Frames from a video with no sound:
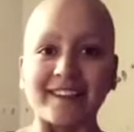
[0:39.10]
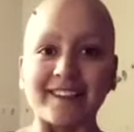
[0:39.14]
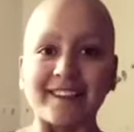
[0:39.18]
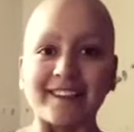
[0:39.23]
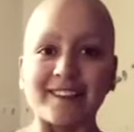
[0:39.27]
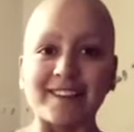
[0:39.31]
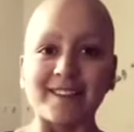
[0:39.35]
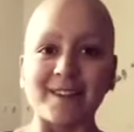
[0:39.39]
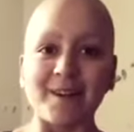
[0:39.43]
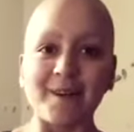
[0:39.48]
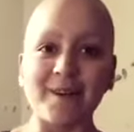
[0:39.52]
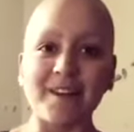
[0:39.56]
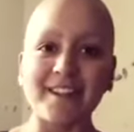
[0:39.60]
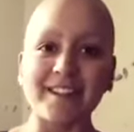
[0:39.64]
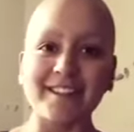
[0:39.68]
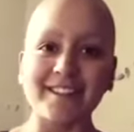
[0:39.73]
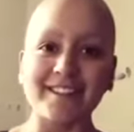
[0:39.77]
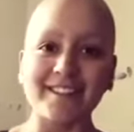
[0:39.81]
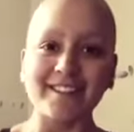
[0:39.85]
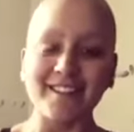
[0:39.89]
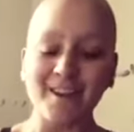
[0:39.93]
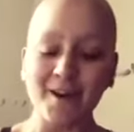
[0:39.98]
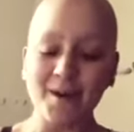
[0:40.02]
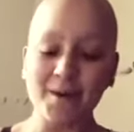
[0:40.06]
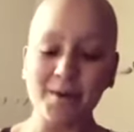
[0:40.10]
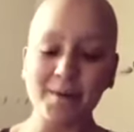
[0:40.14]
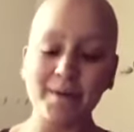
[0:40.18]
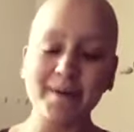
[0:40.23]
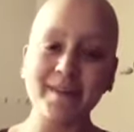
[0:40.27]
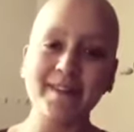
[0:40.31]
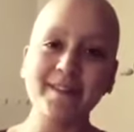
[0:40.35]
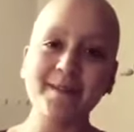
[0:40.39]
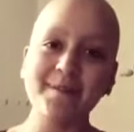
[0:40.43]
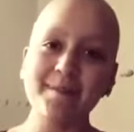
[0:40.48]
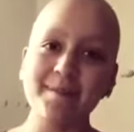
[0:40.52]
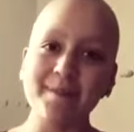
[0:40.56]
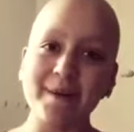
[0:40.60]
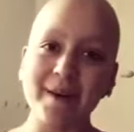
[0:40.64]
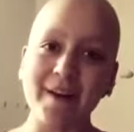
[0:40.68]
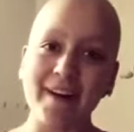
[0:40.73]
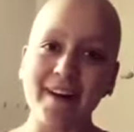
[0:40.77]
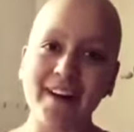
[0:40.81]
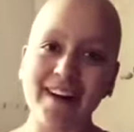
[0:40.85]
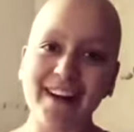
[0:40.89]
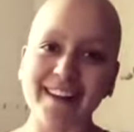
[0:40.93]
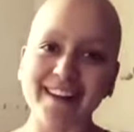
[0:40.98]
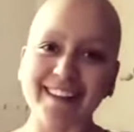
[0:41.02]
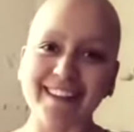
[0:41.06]
So I just opened the
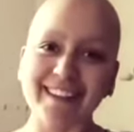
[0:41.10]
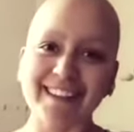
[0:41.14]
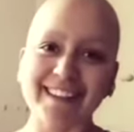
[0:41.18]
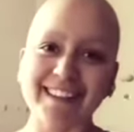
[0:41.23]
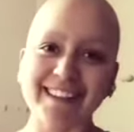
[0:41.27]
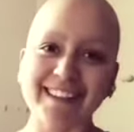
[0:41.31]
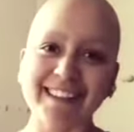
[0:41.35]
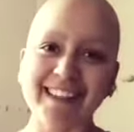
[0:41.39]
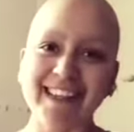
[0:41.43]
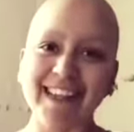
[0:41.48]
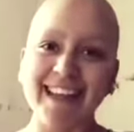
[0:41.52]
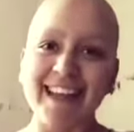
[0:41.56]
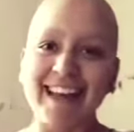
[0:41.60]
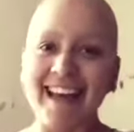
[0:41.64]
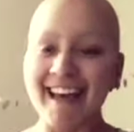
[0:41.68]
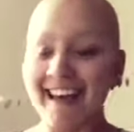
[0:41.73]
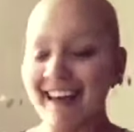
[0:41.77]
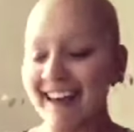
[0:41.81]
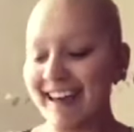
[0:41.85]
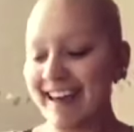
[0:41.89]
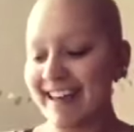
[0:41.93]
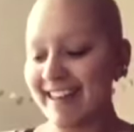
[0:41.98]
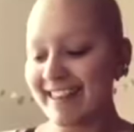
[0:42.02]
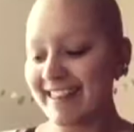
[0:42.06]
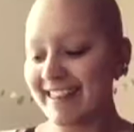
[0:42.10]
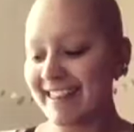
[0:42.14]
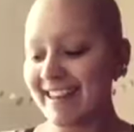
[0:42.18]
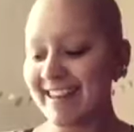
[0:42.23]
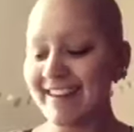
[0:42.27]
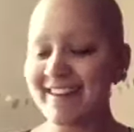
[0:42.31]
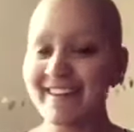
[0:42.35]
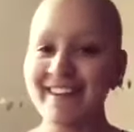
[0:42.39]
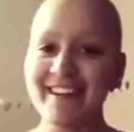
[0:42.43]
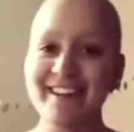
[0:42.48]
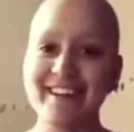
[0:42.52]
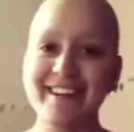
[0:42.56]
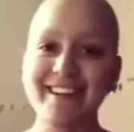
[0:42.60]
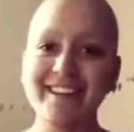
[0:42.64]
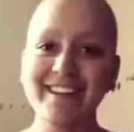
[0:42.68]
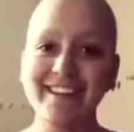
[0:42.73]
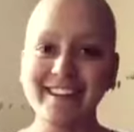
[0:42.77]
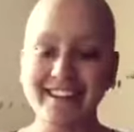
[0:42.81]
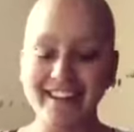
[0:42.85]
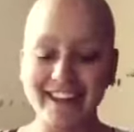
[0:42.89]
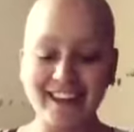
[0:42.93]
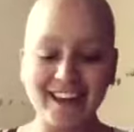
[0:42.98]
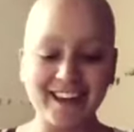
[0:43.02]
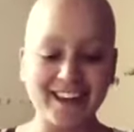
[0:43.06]
box, and there
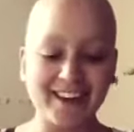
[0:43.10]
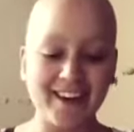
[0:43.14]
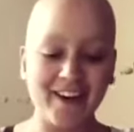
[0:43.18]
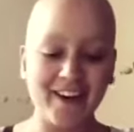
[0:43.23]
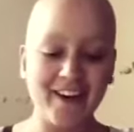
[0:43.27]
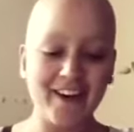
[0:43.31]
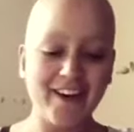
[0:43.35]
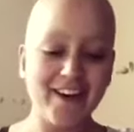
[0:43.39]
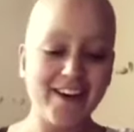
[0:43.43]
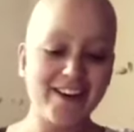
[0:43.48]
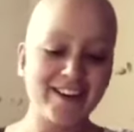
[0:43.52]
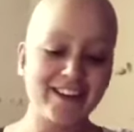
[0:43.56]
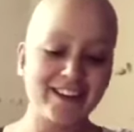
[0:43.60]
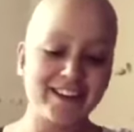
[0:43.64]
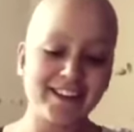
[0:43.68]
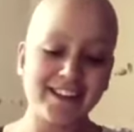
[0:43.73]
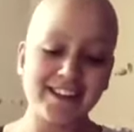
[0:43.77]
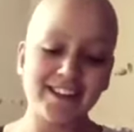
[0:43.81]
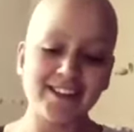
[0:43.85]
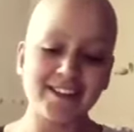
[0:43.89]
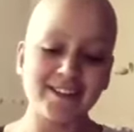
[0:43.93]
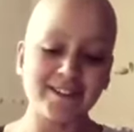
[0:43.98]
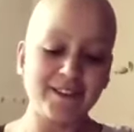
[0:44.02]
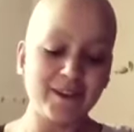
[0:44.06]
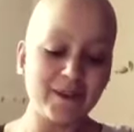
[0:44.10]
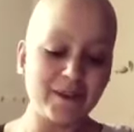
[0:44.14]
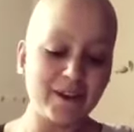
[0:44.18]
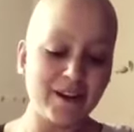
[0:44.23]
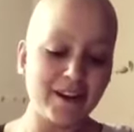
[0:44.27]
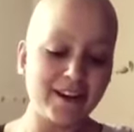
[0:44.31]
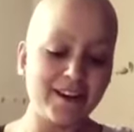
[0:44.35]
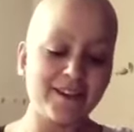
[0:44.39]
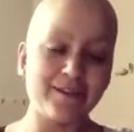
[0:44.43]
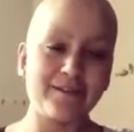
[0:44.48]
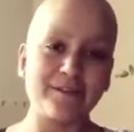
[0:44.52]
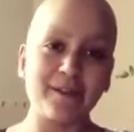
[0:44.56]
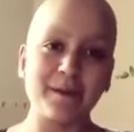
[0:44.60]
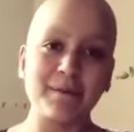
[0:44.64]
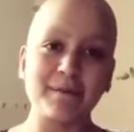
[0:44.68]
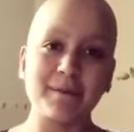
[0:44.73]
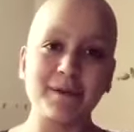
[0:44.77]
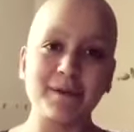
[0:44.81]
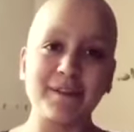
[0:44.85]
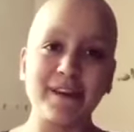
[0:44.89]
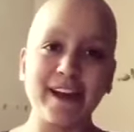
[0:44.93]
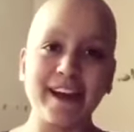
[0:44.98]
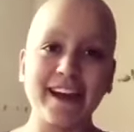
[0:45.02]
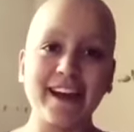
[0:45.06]
is a card and a little note on it from
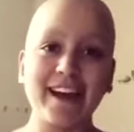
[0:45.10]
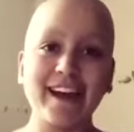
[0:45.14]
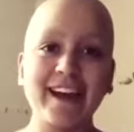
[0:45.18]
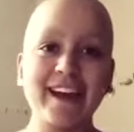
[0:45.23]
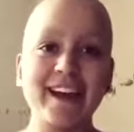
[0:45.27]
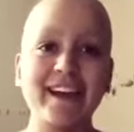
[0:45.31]
Maria,